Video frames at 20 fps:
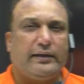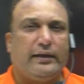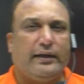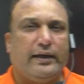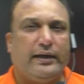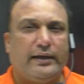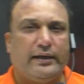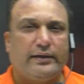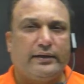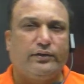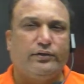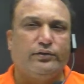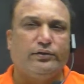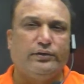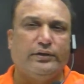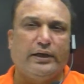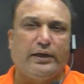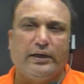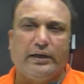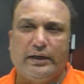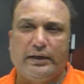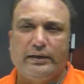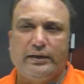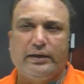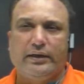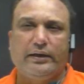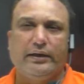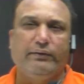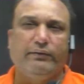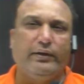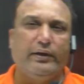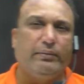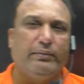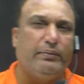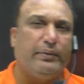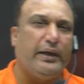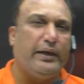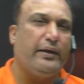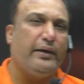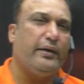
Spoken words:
led to the underdevelopment